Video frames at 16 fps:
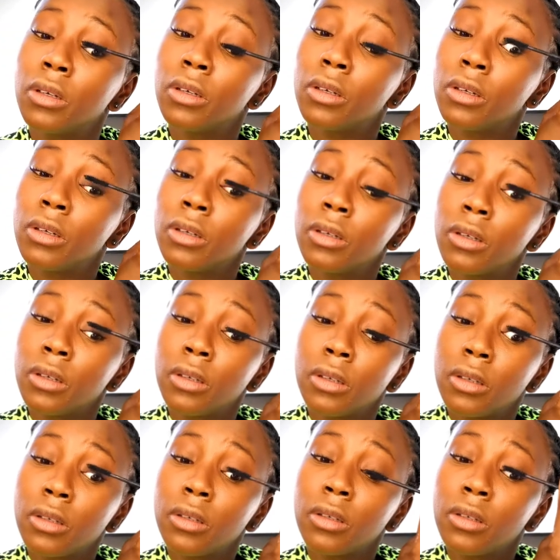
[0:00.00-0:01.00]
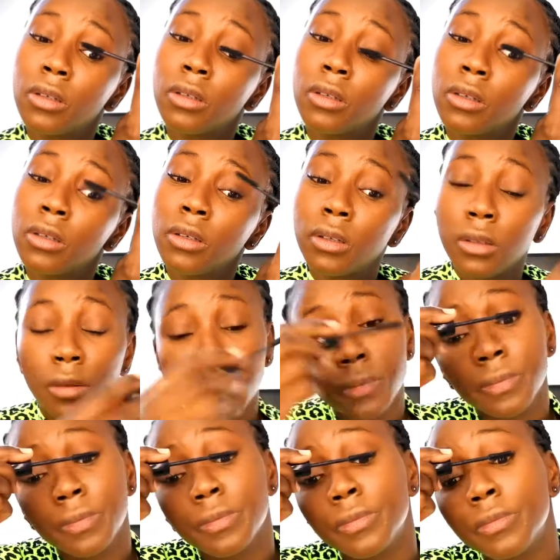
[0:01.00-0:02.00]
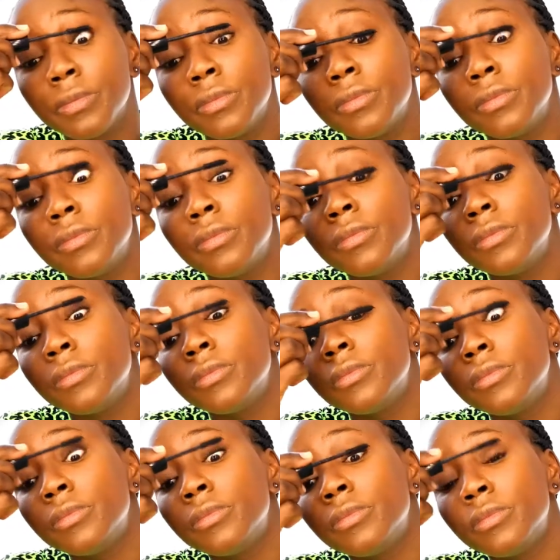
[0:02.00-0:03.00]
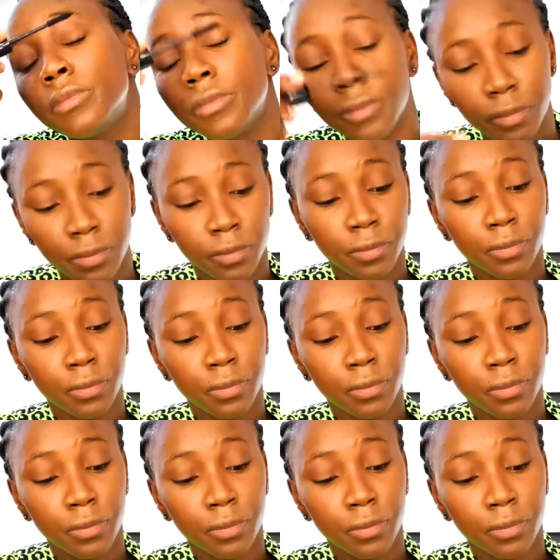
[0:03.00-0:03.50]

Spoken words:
[no speech]